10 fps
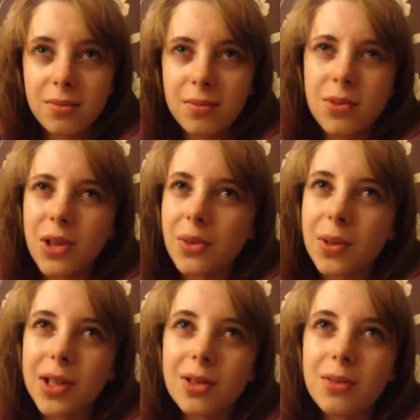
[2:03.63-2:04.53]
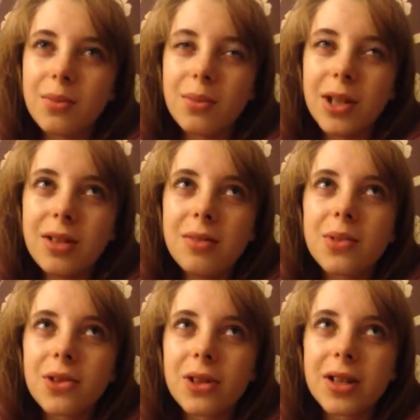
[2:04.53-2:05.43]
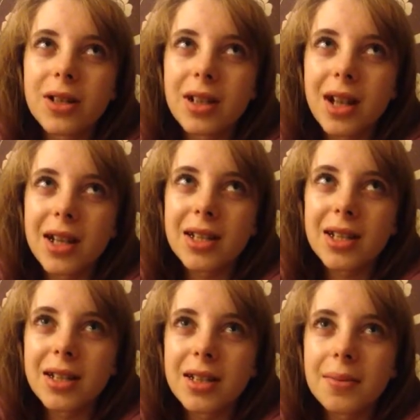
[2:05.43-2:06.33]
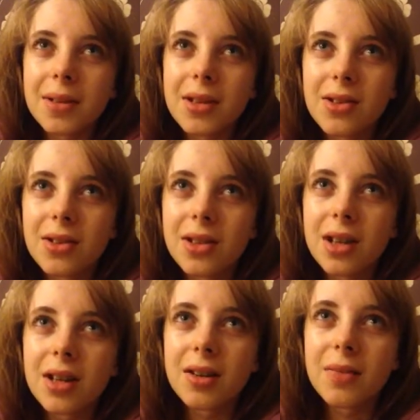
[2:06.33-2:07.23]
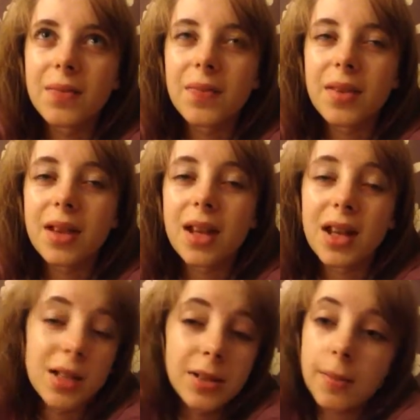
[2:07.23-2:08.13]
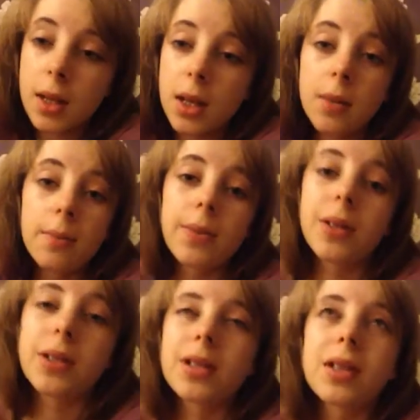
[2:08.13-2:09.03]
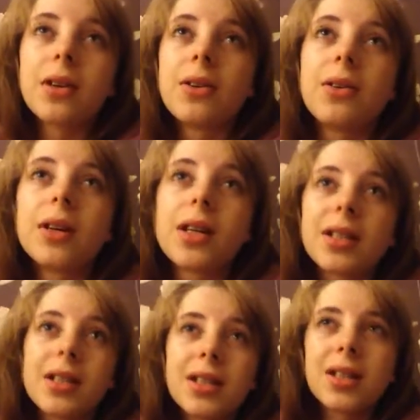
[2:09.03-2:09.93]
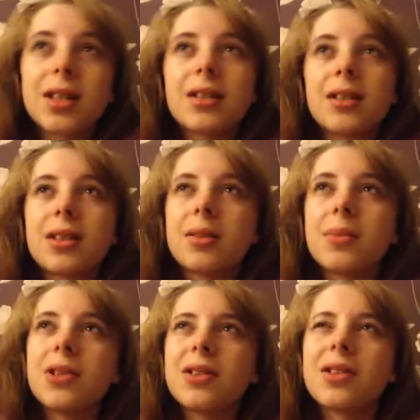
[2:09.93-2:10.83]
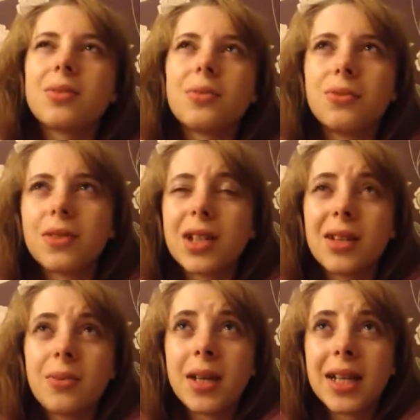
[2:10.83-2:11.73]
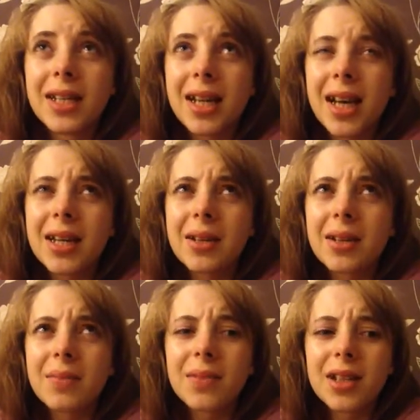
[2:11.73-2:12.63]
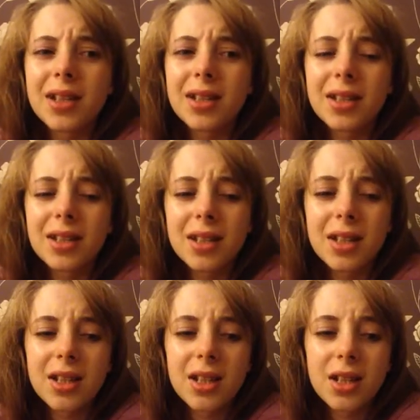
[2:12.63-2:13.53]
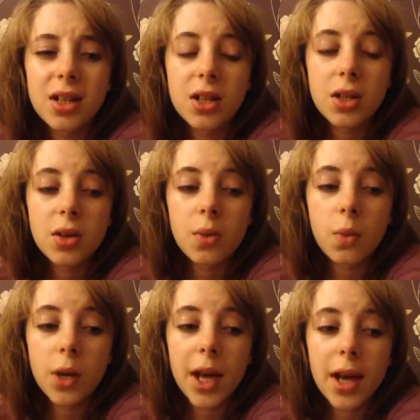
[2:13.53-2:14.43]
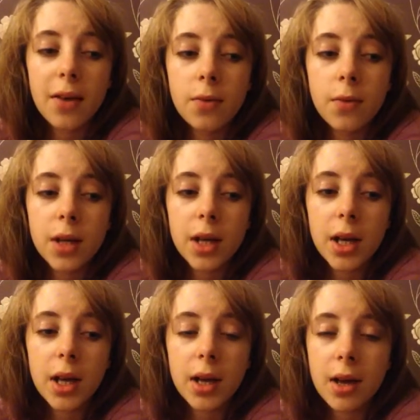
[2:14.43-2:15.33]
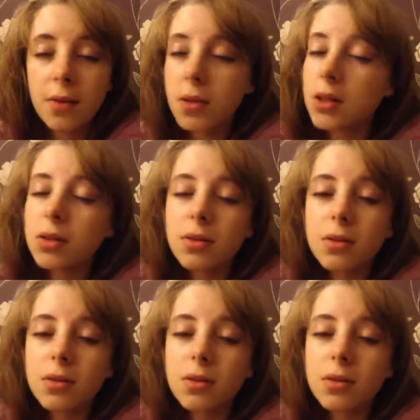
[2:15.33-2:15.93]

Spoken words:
Although we do more in the lessons than we used to, but still, it's, I don't know, tomorrow's a really weird day because we have a cover